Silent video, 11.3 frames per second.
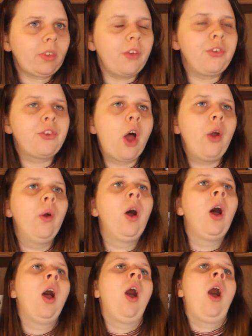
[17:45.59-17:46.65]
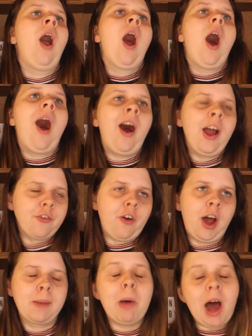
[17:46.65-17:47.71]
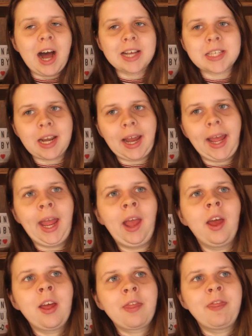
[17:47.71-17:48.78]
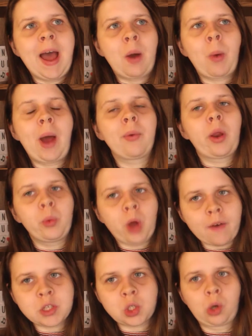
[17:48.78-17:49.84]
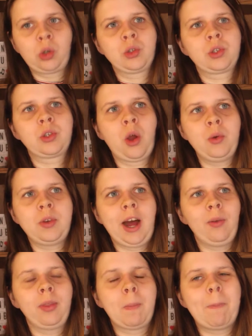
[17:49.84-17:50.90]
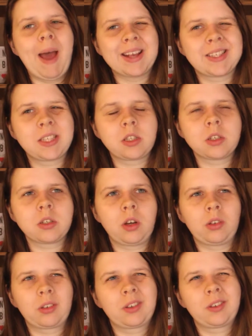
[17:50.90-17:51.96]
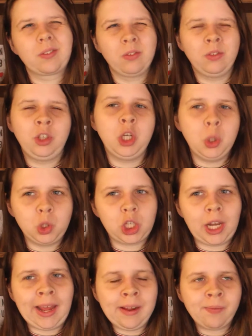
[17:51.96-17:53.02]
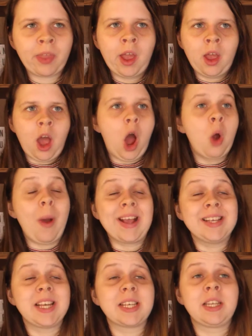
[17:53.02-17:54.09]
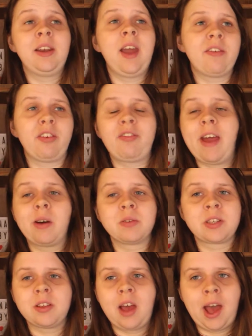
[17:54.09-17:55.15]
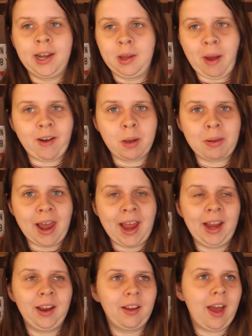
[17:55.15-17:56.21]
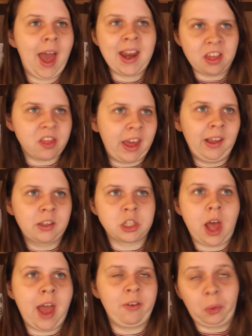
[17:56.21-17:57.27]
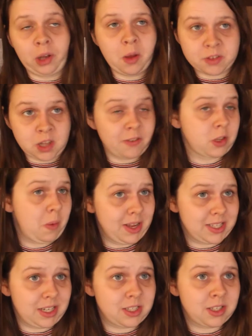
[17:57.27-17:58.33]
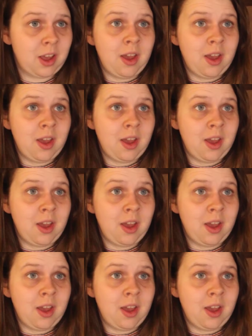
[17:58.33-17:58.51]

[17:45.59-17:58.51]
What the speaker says: So I find personally that well-known cover songs go down the best usually. Oasis never fails anywhere I play anything, just everyone loves Oasis.